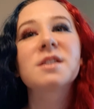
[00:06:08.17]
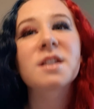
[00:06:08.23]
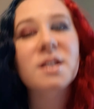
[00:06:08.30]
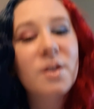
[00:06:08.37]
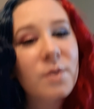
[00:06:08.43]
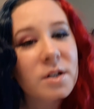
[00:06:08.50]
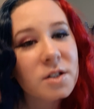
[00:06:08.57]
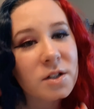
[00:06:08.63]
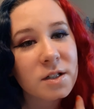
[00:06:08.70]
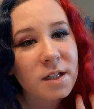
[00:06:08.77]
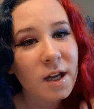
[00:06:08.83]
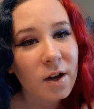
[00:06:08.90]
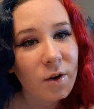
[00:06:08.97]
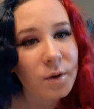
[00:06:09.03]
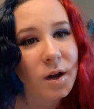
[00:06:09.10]
this is how it
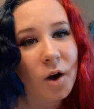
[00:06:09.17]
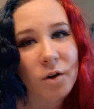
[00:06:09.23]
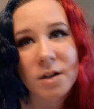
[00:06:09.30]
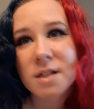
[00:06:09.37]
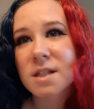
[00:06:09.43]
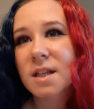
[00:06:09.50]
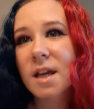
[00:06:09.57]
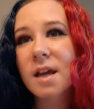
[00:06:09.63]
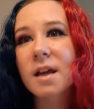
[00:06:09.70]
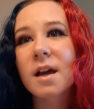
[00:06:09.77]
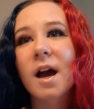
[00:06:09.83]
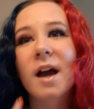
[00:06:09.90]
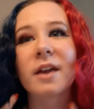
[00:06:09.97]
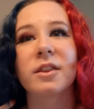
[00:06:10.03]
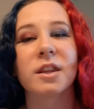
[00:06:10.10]
turned out.
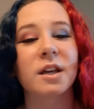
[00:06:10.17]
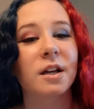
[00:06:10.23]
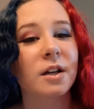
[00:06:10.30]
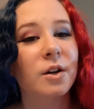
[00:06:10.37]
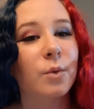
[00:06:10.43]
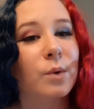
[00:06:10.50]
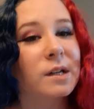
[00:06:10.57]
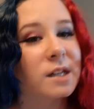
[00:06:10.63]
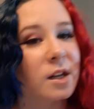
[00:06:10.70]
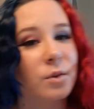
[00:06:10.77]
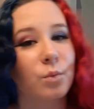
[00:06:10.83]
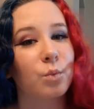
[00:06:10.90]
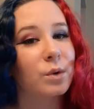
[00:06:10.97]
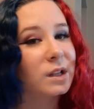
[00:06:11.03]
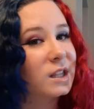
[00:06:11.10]
Honestly, I think we
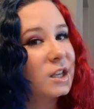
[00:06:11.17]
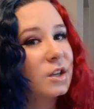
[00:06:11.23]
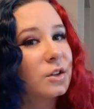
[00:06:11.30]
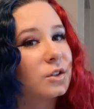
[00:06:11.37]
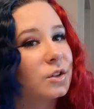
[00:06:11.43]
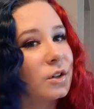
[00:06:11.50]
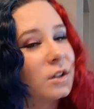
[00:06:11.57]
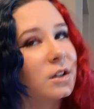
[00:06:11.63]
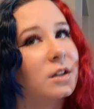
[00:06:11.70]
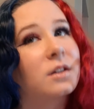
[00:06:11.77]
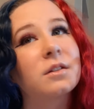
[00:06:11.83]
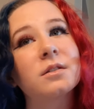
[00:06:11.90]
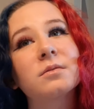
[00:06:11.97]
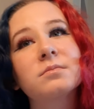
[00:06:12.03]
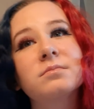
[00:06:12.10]
did really
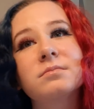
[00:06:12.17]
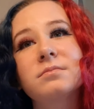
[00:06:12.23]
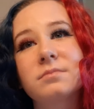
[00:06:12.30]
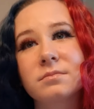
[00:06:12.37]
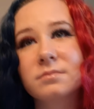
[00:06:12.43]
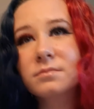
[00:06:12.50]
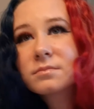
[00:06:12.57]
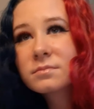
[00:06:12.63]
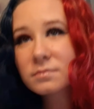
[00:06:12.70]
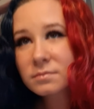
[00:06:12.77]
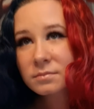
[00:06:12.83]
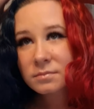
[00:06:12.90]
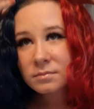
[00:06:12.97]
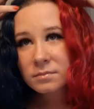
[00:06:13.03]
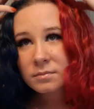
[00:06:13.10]
good.
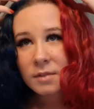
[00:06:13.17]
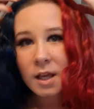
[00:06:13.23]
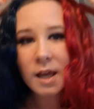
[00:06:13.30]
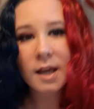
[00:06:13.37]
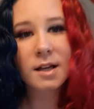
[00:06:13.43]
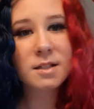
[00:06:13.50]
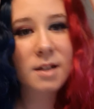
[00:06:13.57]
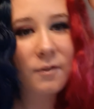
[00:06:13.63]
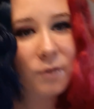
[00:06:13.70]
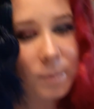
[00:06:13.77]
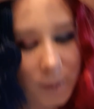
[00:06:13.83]
Except